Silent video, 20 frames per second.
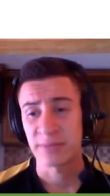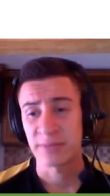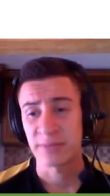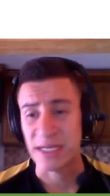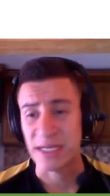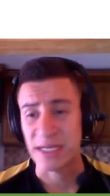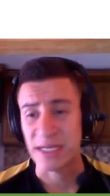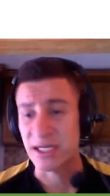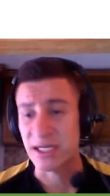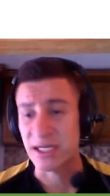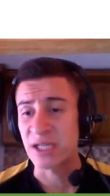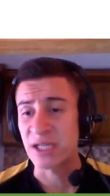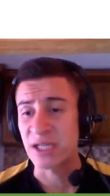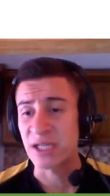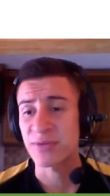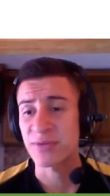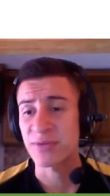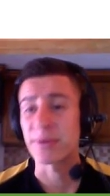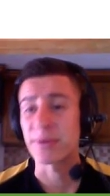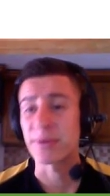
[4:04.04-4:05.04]
that
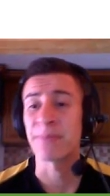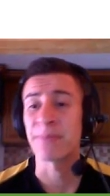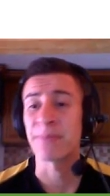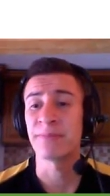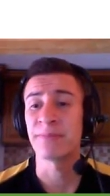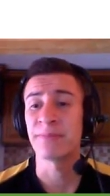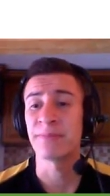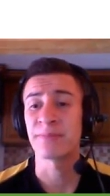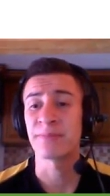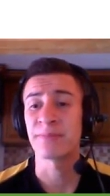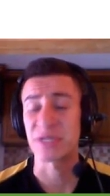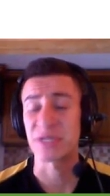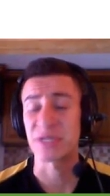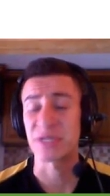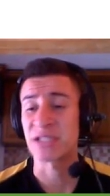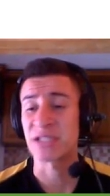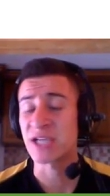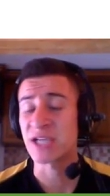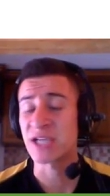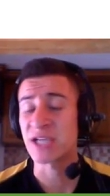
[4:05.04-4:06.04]
starts from the
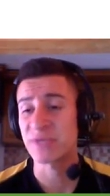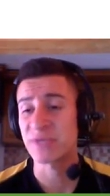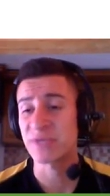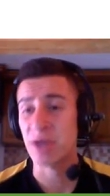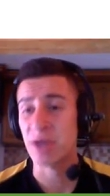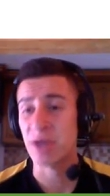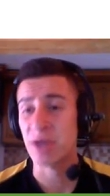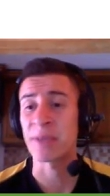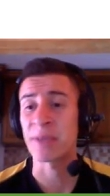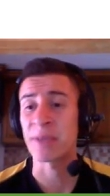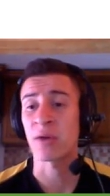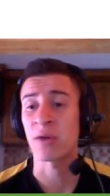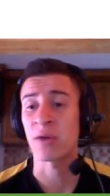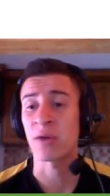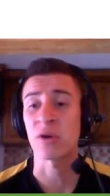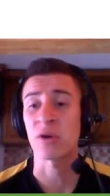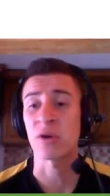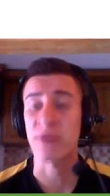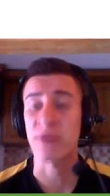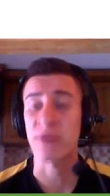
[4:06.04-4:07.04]
presentation of a topic
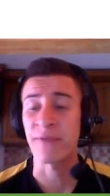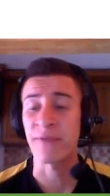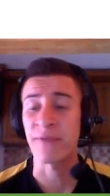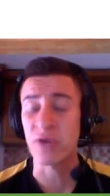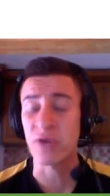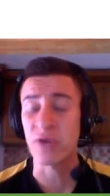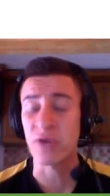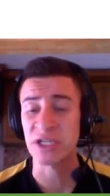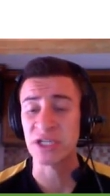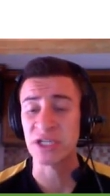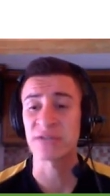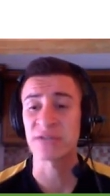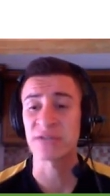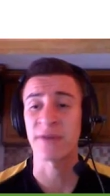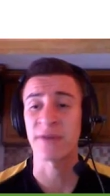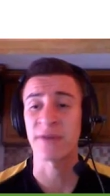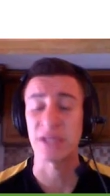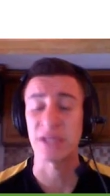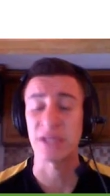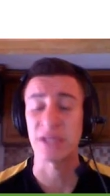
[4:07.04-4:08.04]
or reinforcing
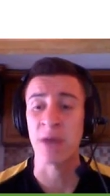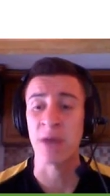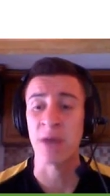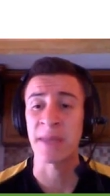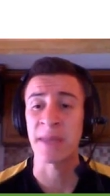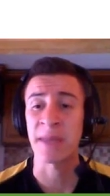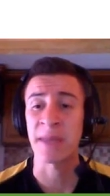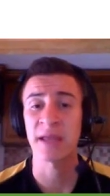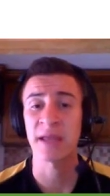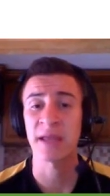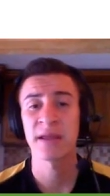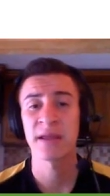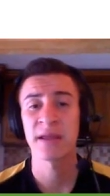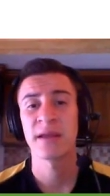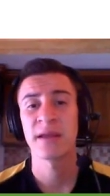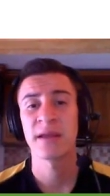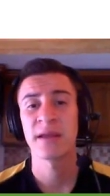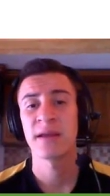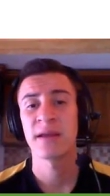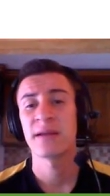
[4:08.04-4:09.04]
of the topic,
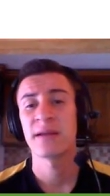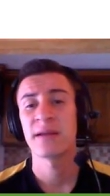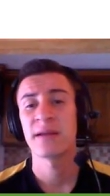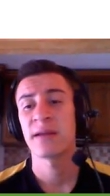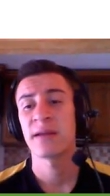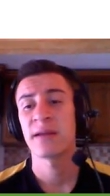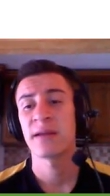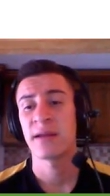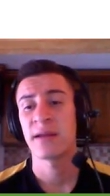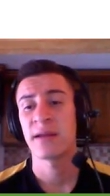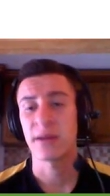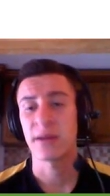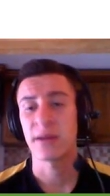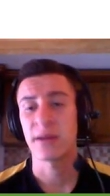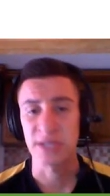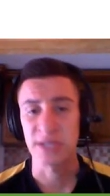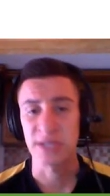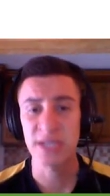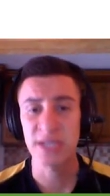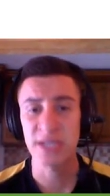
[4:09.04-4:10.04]

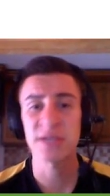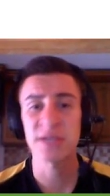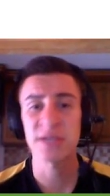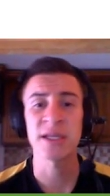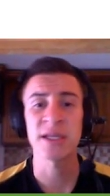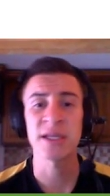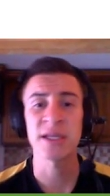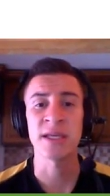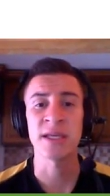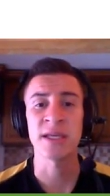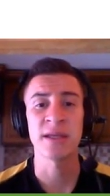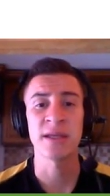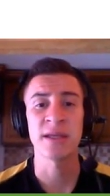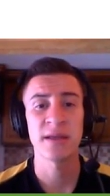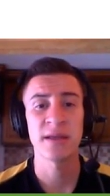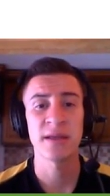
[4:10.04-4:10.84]
continues to the